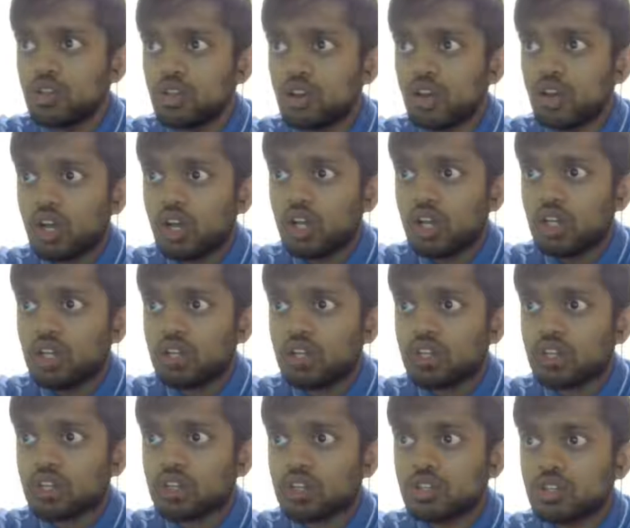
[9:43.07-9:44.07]
And
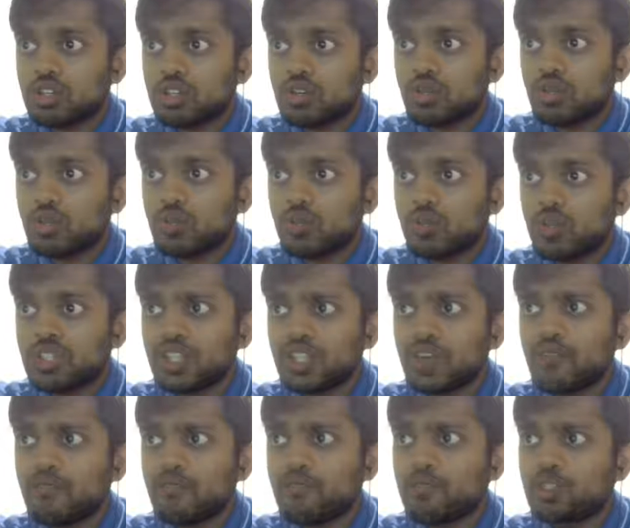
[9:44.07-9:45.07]
West
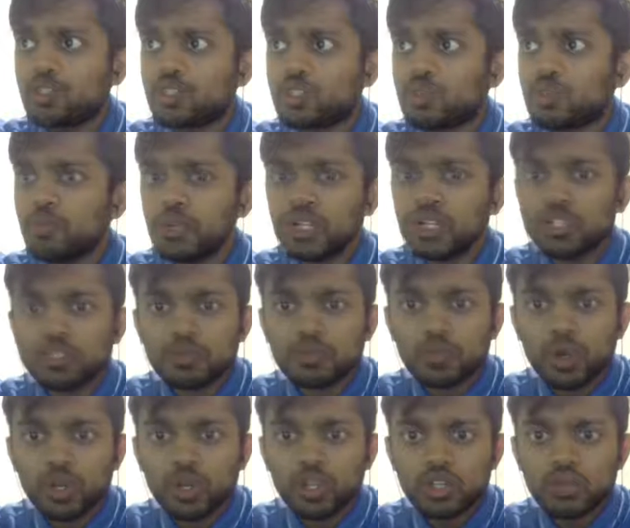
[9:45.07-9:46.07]
Ham should be
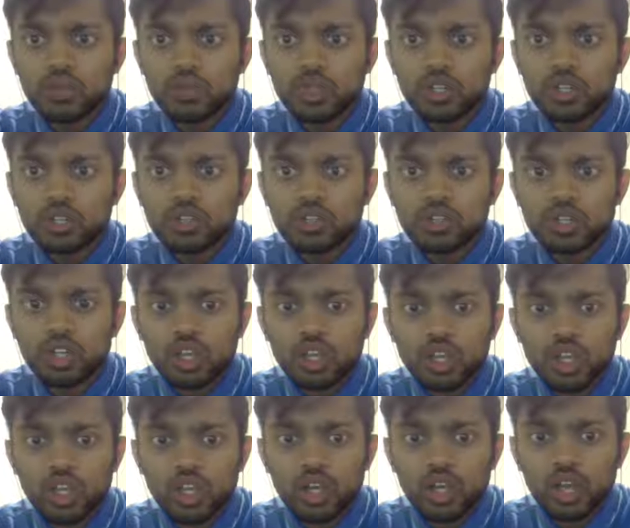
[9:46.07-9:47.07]
disappointed because,
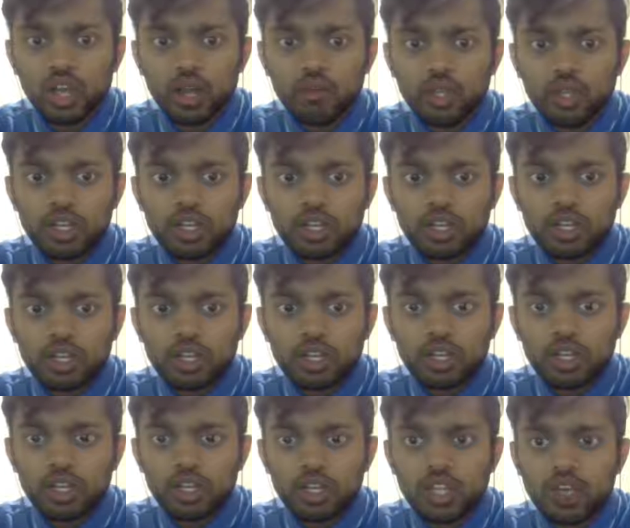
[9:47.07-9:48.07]
I mean,
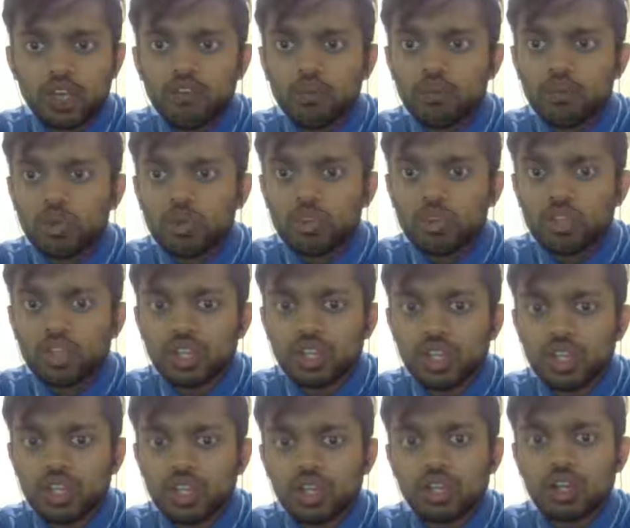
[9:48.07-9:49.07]

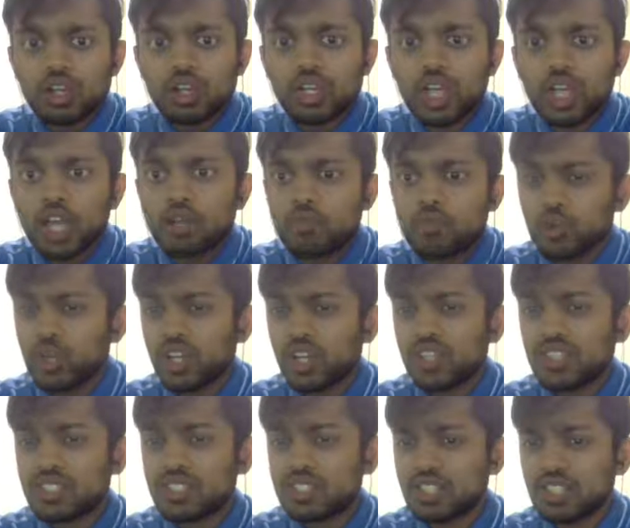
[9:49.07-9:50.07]
they attacked more
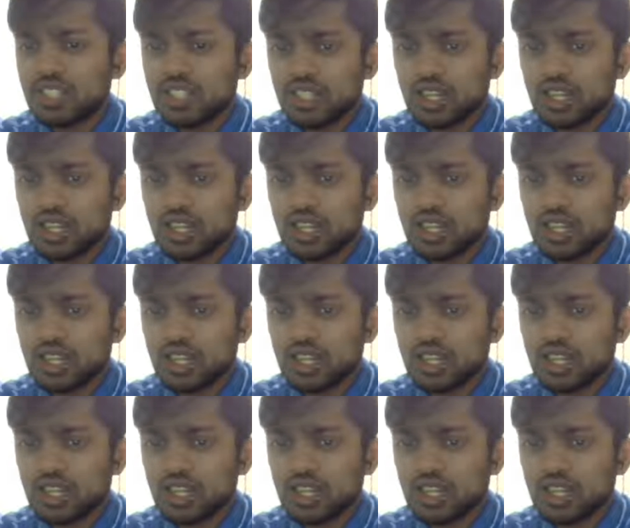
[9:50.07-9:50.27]
against City.